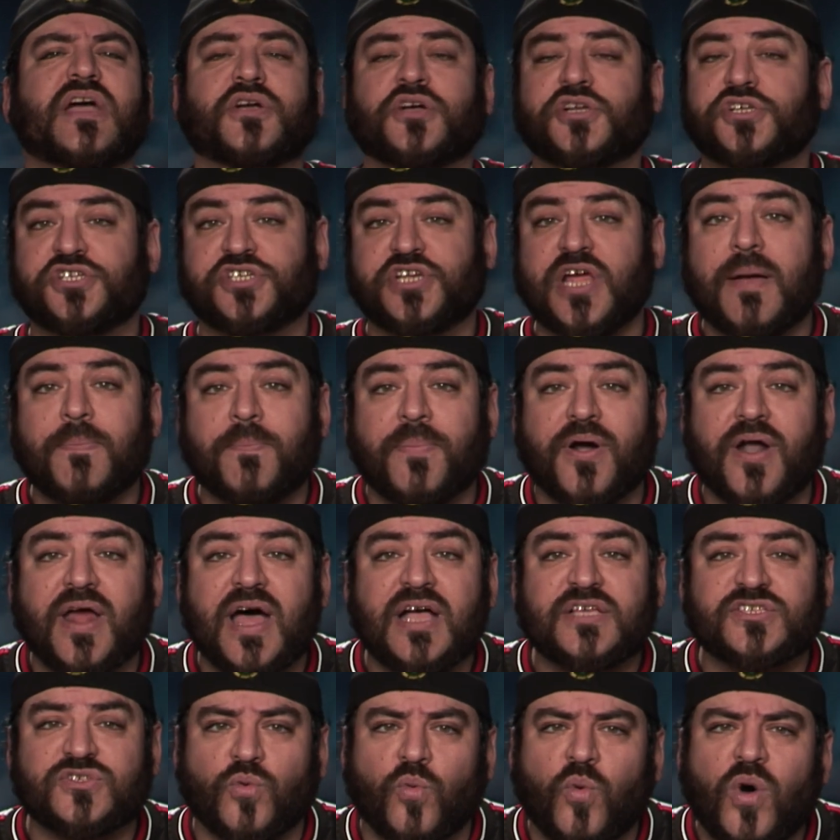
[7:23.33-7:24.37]
that could
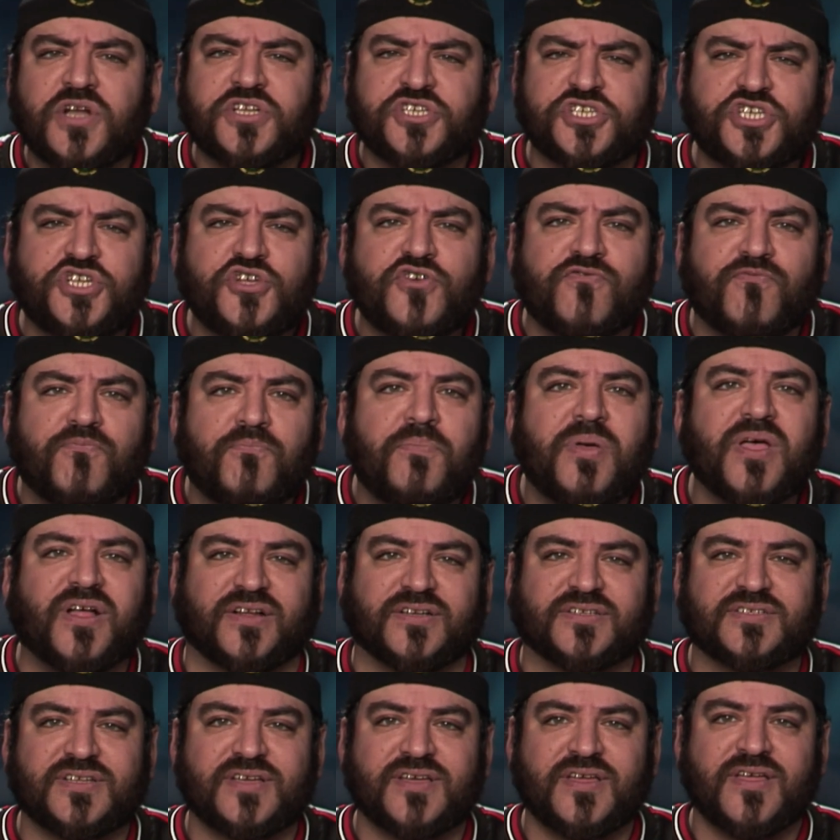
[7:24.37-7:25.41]
jeopardize what you've
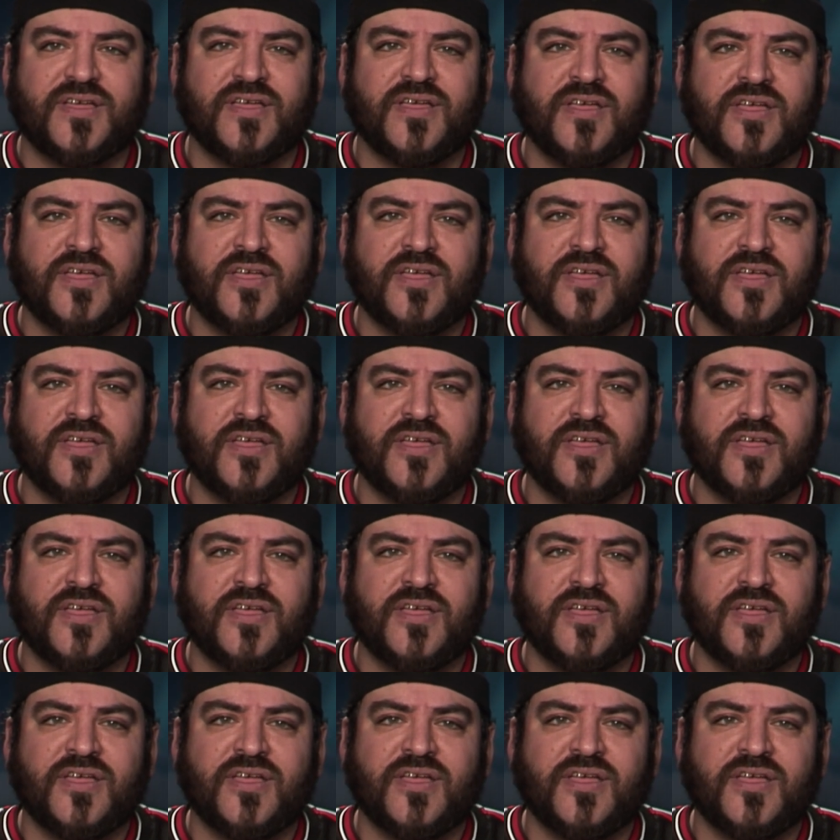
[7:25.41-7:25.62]
built?